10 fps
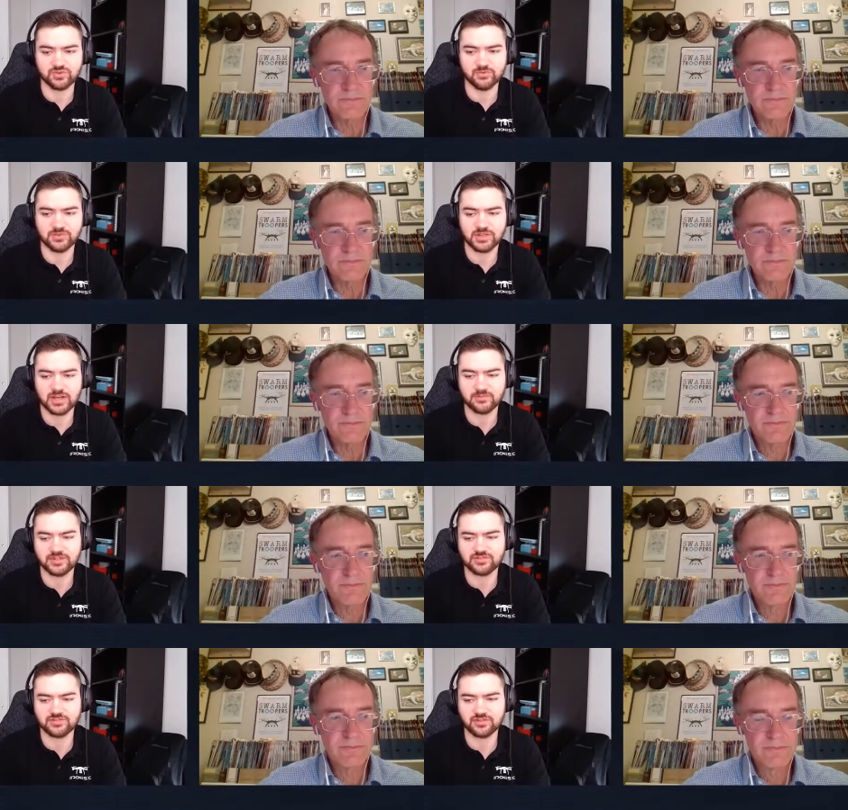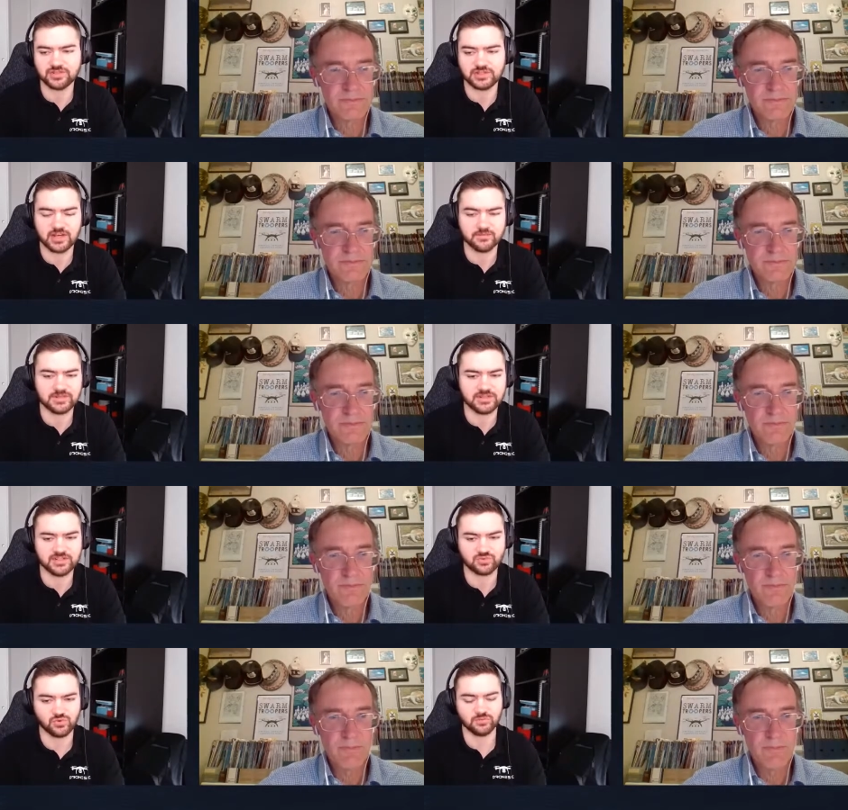Speaker 1: swarm, but how many drones can be in a
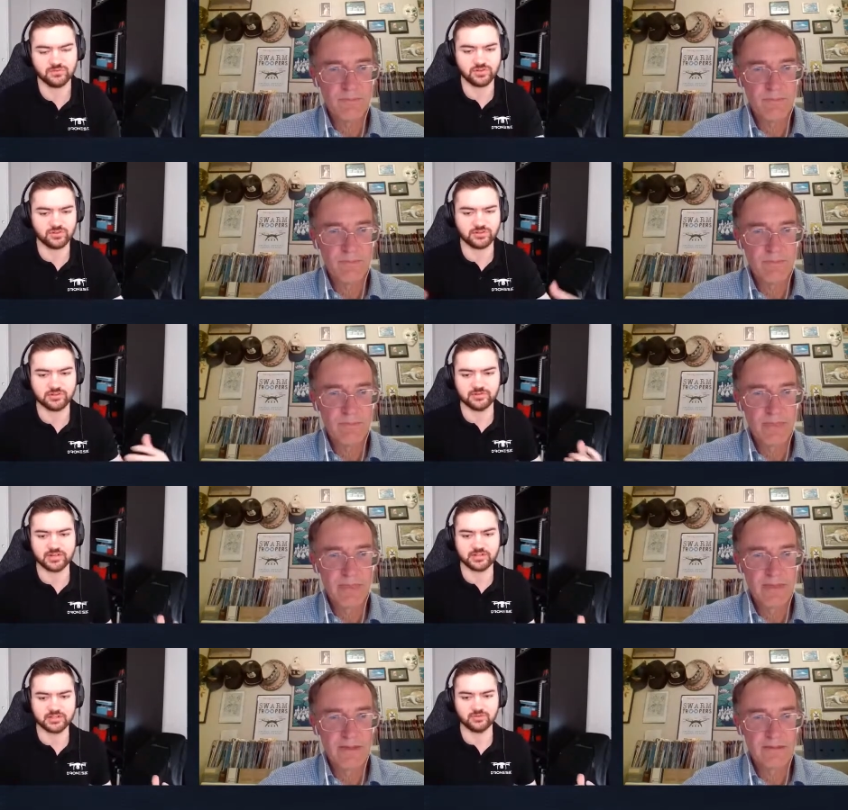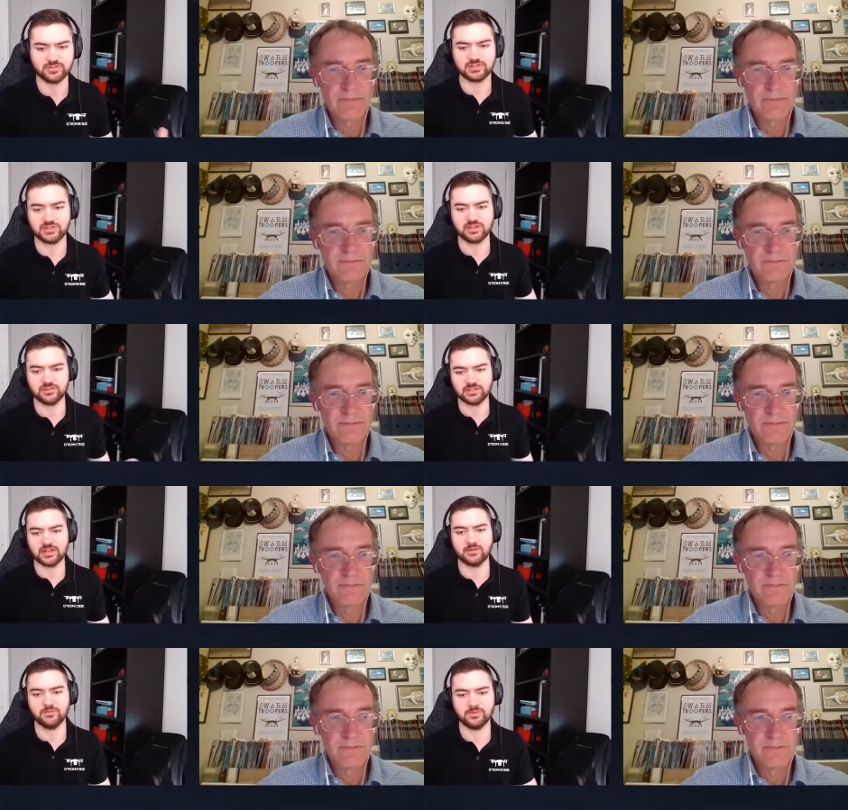swarm? You know, theoretically, what's the current
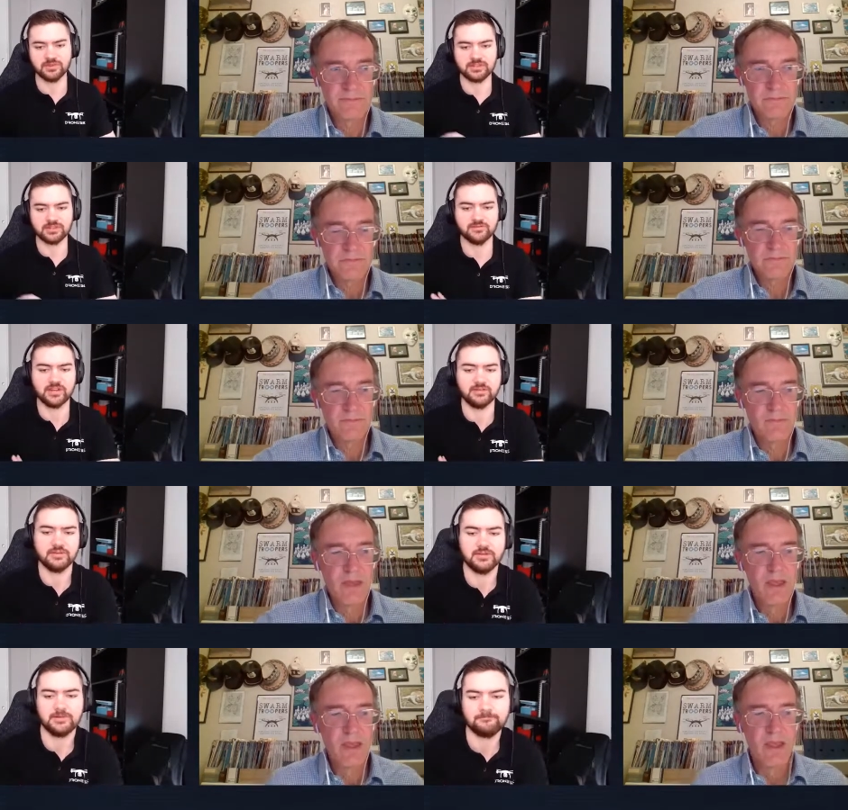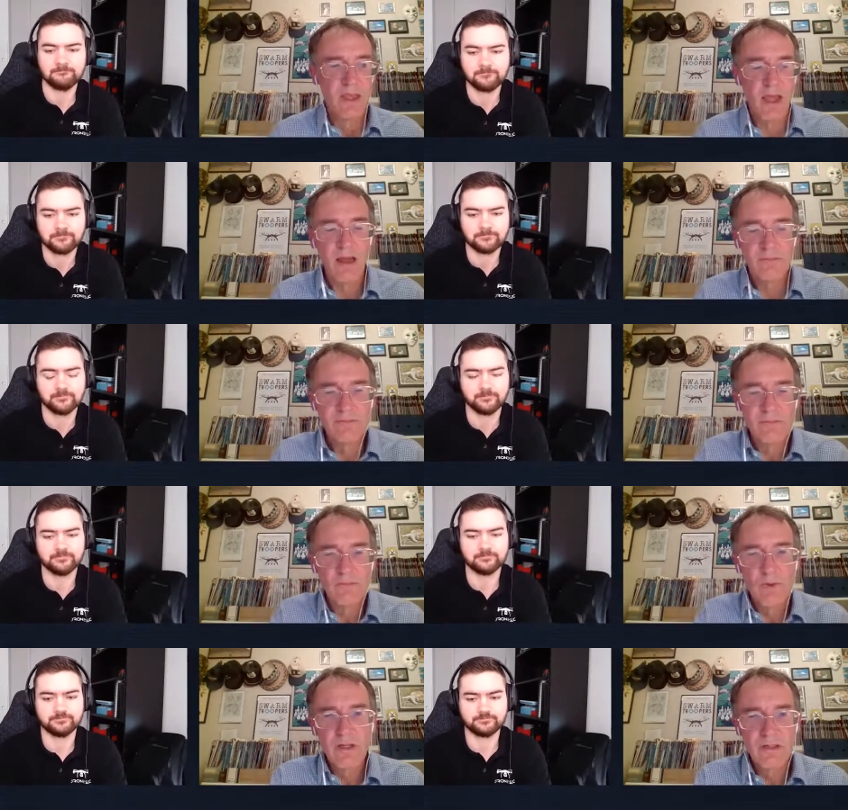capability of that?
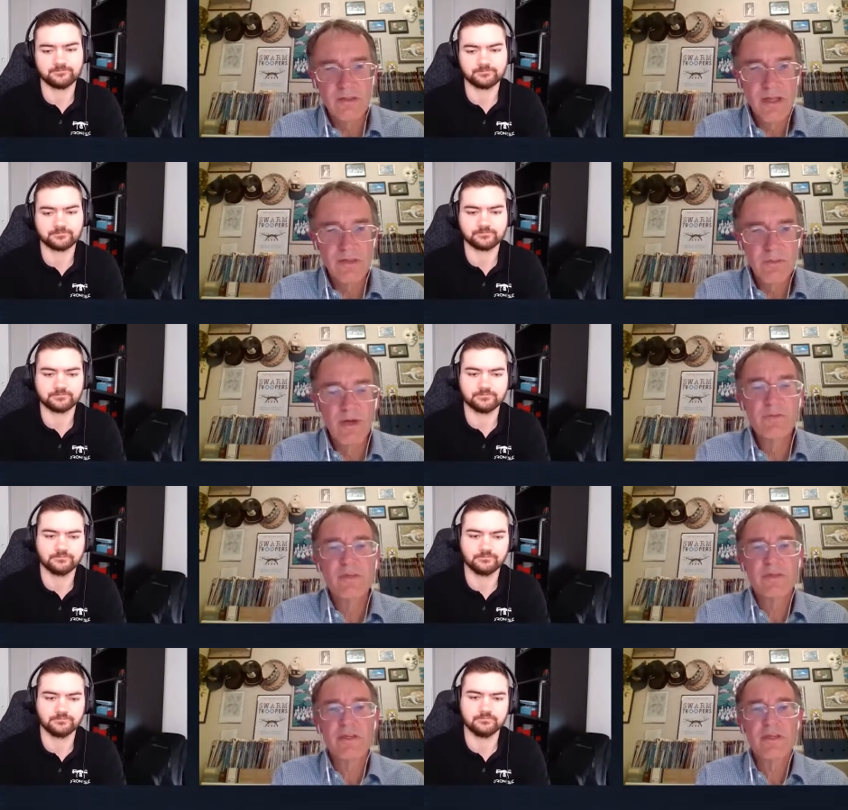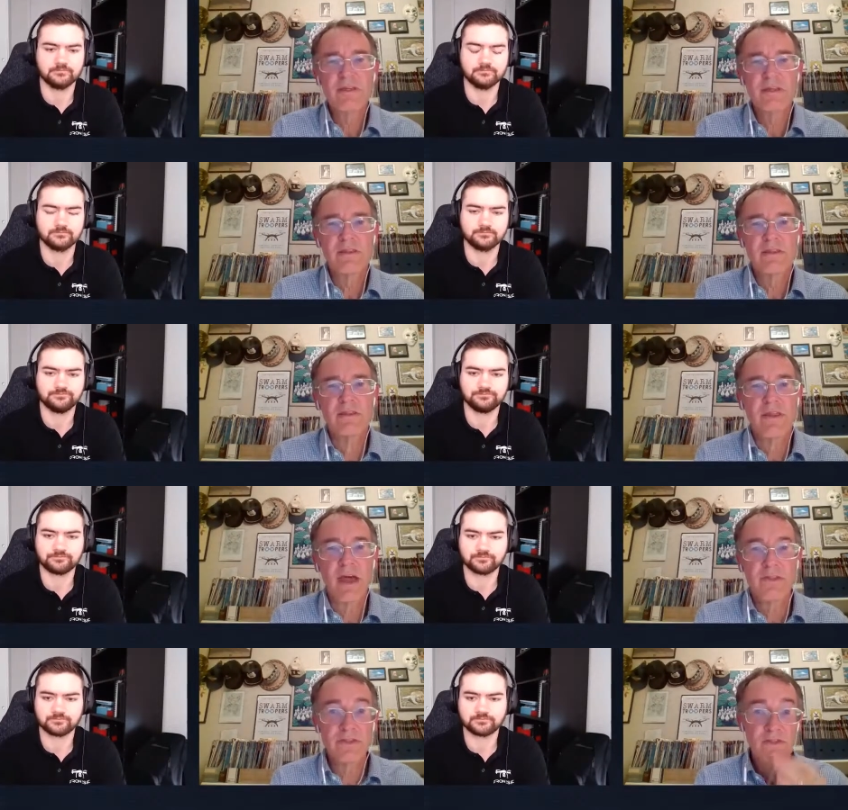
Speaker 2: Well, at the moment, the
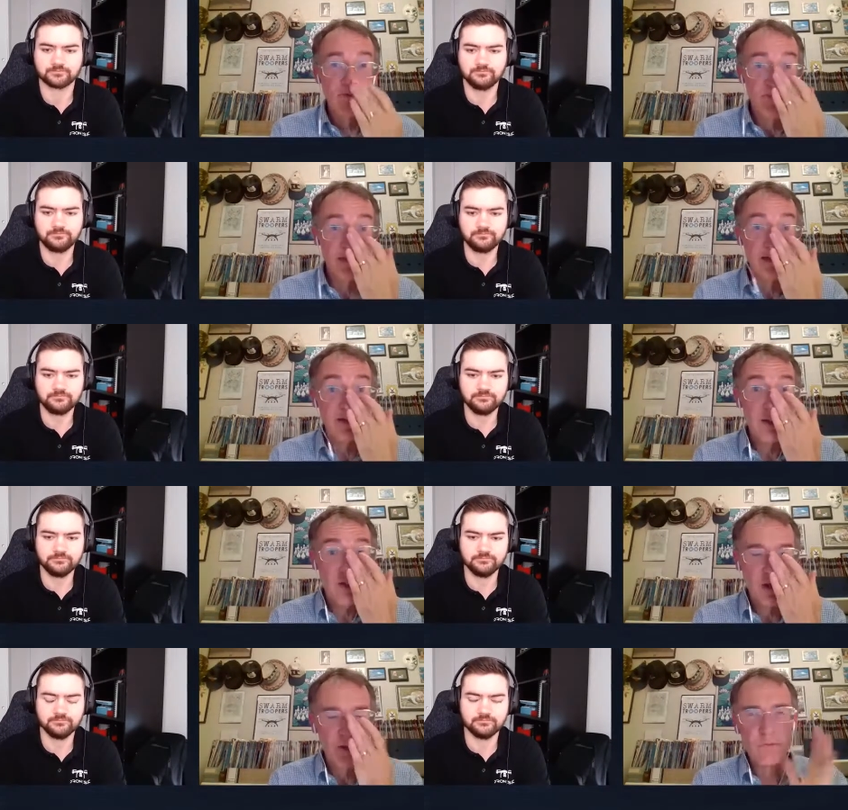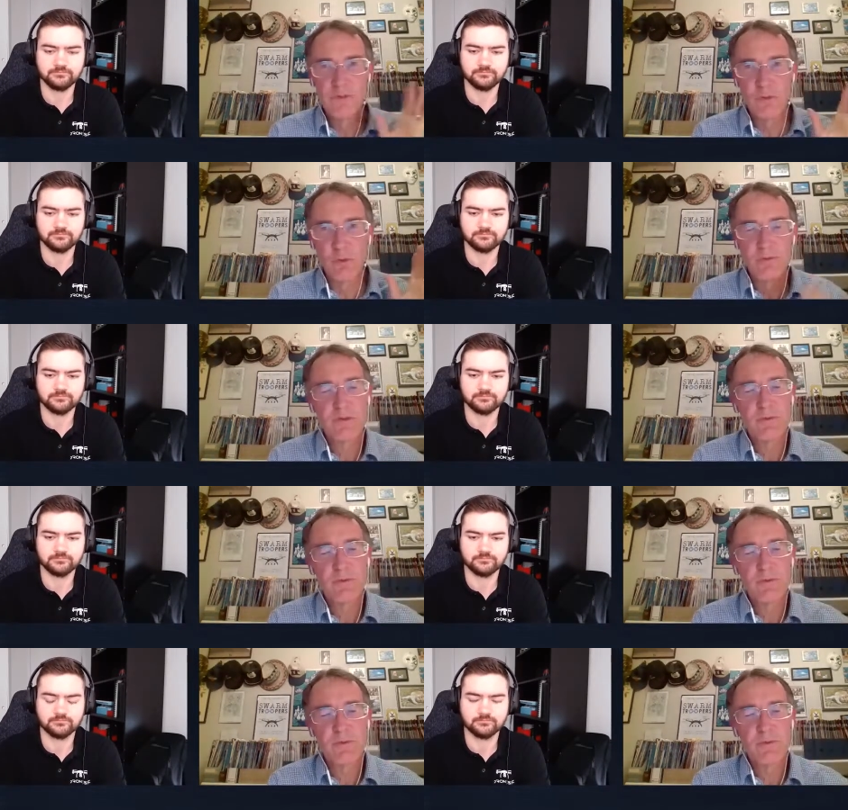sort of light show swarms,
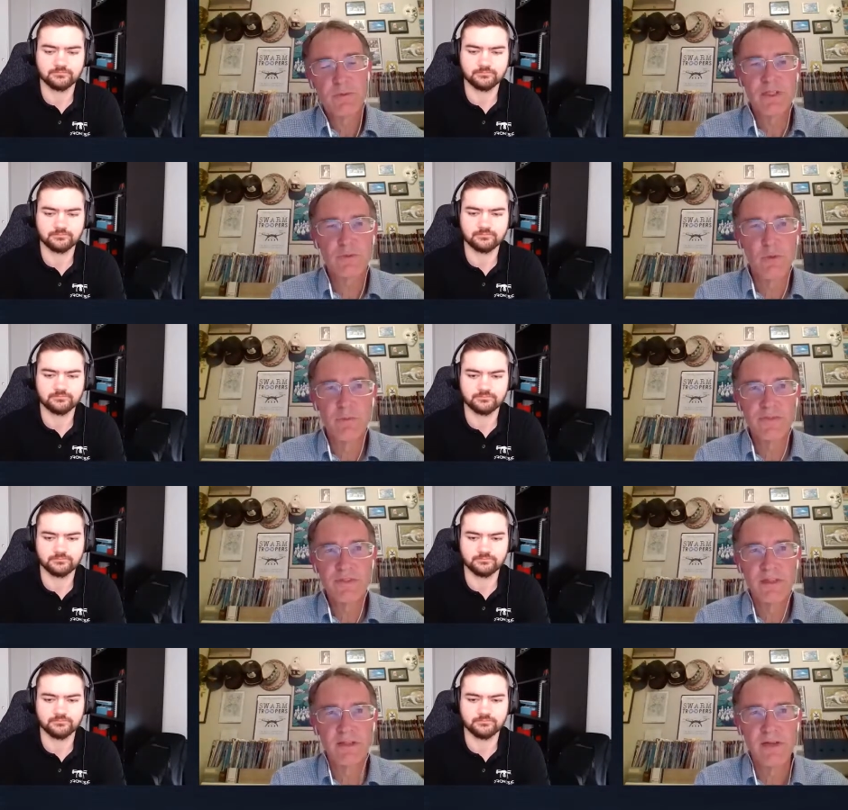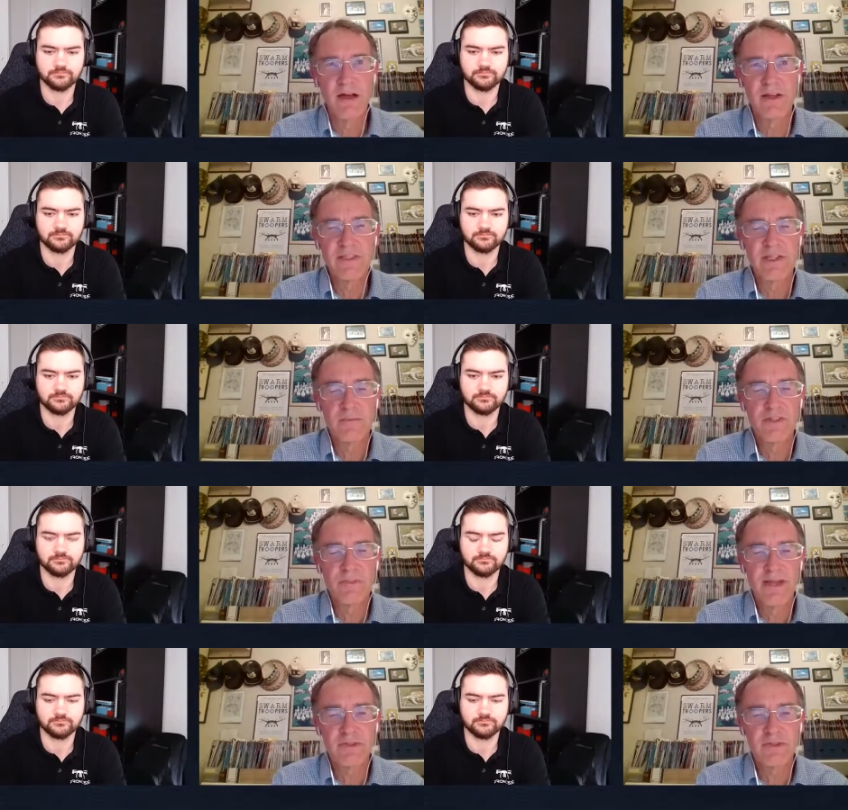which aren't real swarms, the highest number is